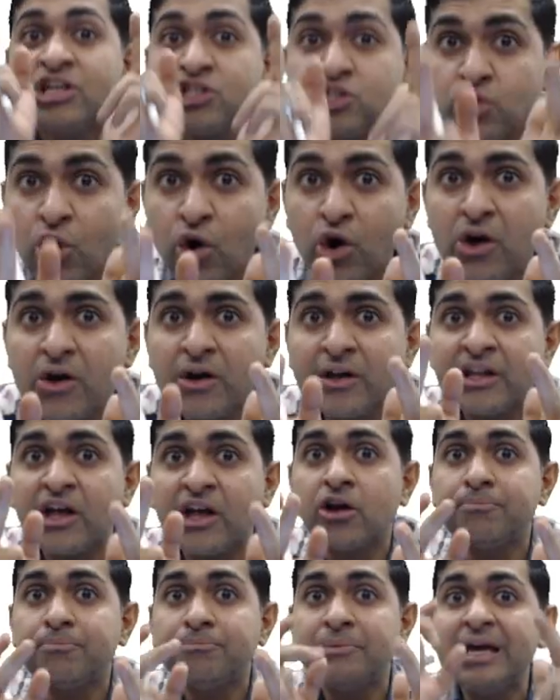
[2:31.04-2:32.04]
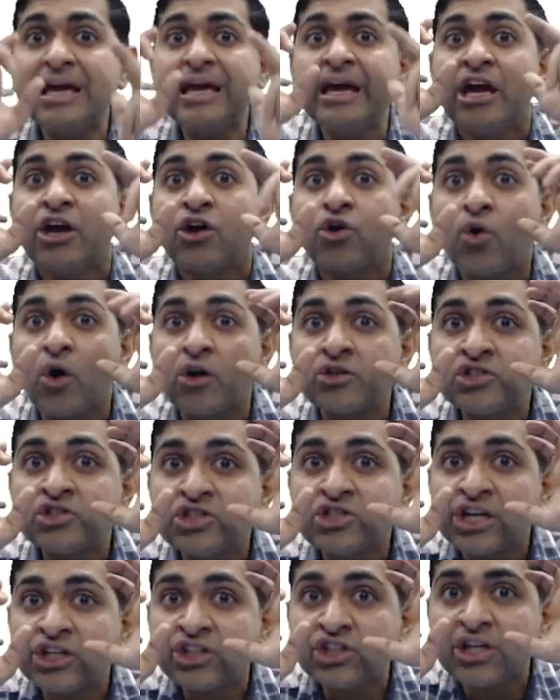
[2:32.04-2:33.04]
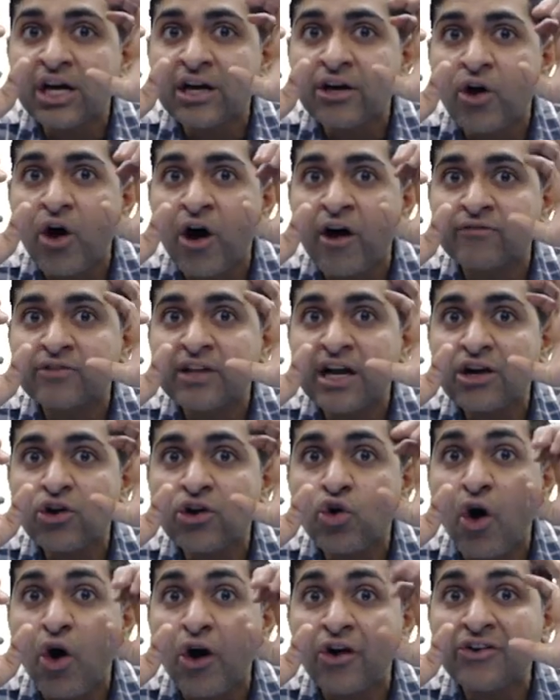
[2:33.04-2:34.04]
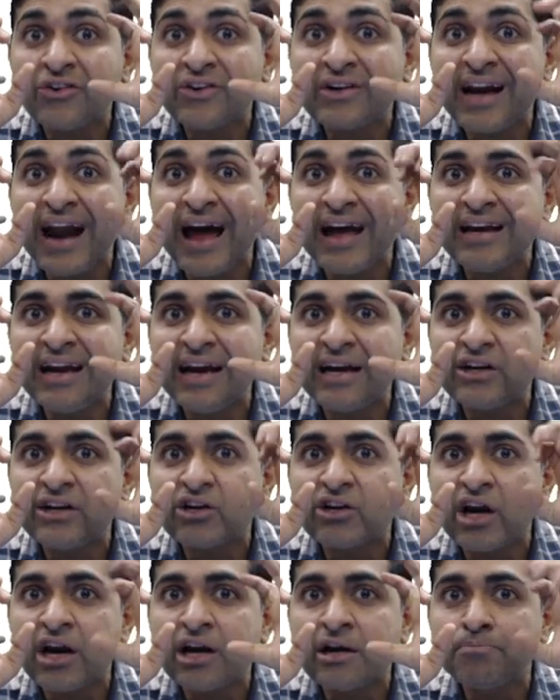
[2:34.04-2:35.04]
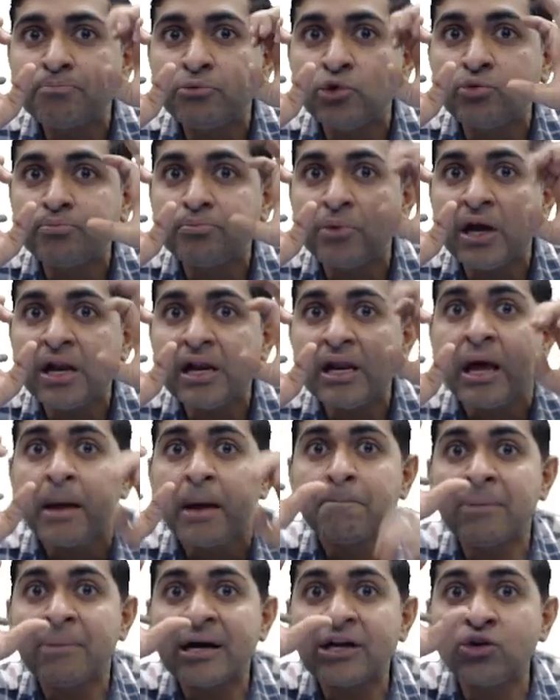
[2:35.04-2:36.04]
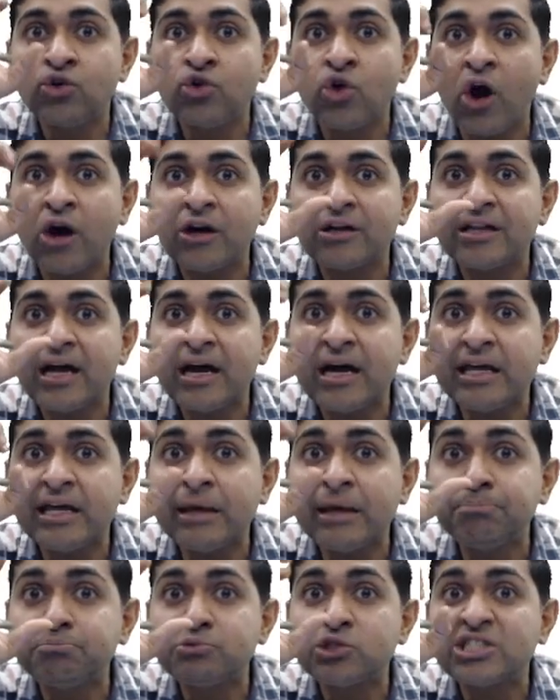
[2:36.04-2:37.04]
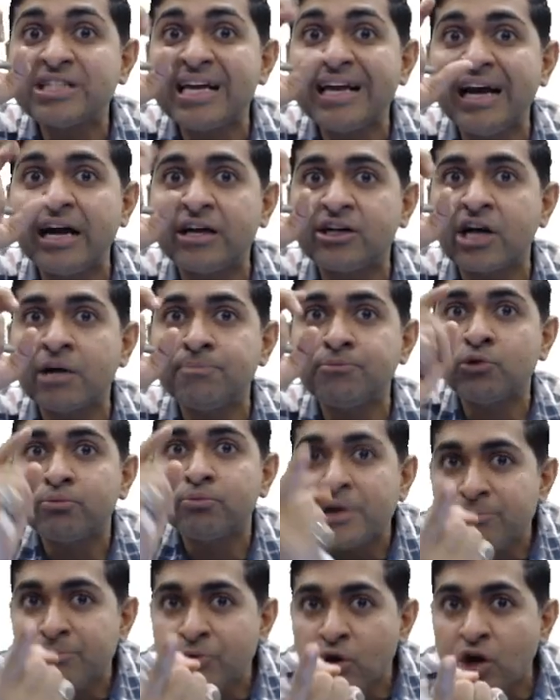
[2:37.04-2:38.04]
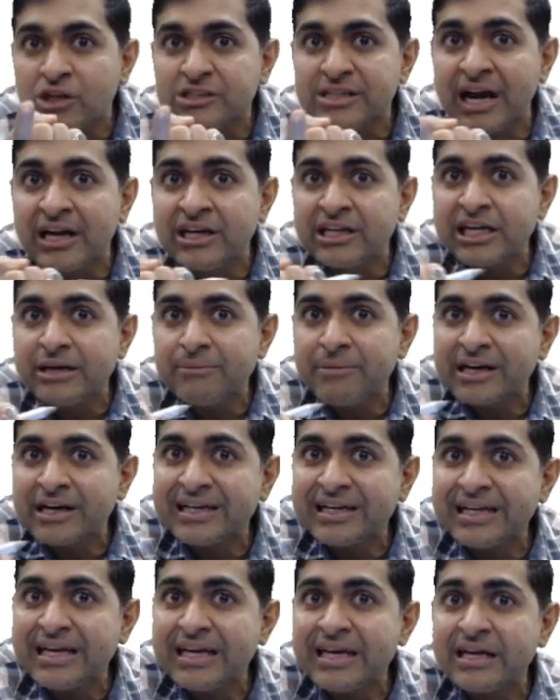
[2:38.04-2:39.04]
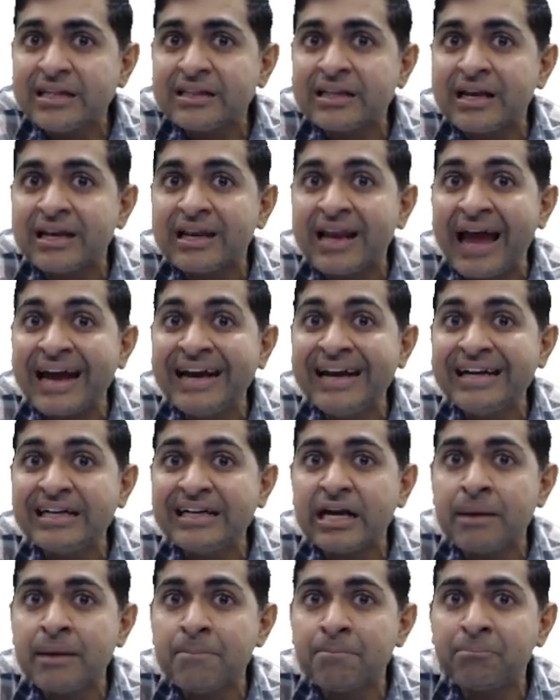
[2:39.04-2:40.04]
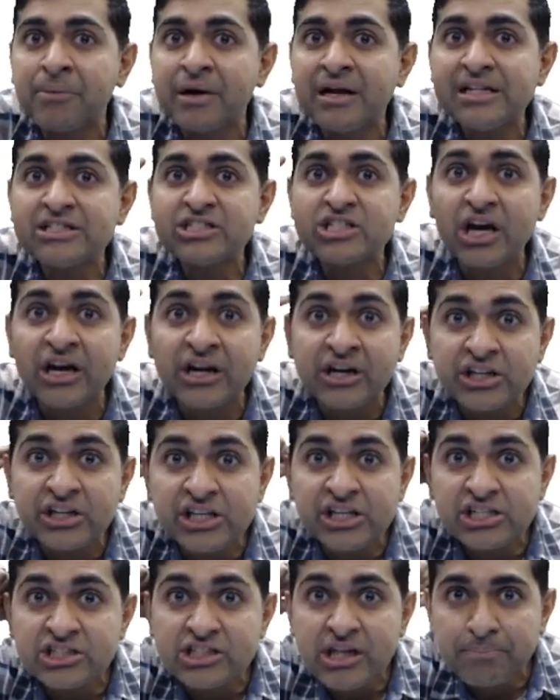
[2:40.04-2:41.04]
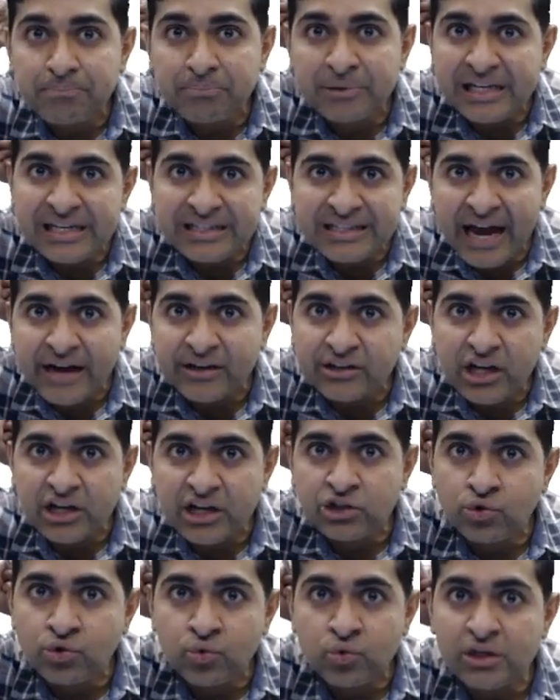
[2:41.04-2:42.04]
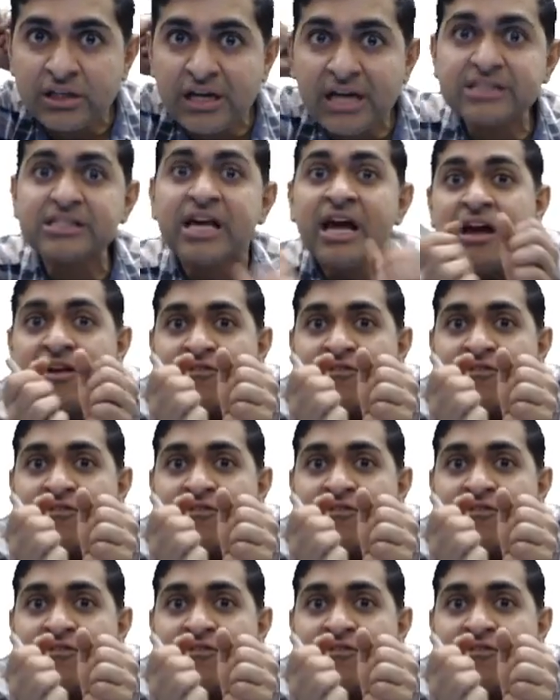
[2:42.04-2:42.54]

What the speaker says: so there will be constriction of the contralateral pupil but not the ipsilateral pupil, because ultimately the light impulse reach the pretectal nucleus,